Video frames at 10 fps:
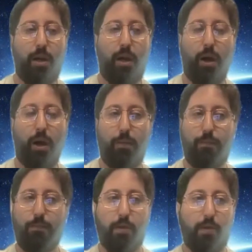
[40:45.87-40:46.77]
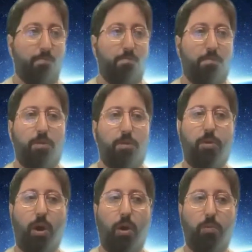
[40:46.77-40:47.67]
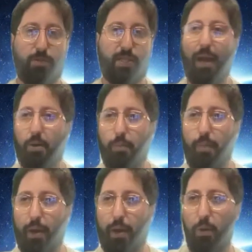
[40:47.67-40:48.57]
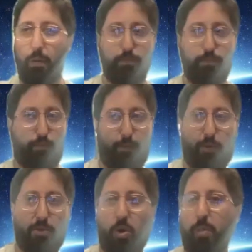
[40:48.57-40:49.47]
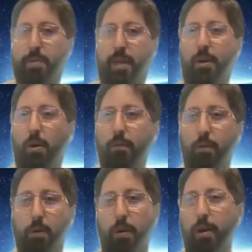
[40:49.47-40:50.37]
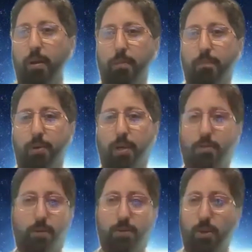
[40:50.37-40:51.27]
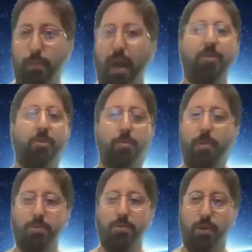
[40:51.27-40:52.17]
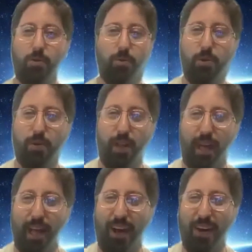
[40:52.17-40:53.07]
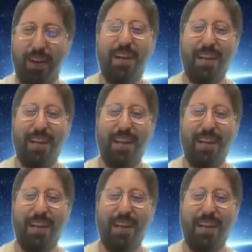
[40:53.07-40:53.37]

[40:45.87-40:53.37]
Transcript: Um, you know, Sacramento for a turf takeover in a place where there's no bathroom, but it's really cool and you can hang out.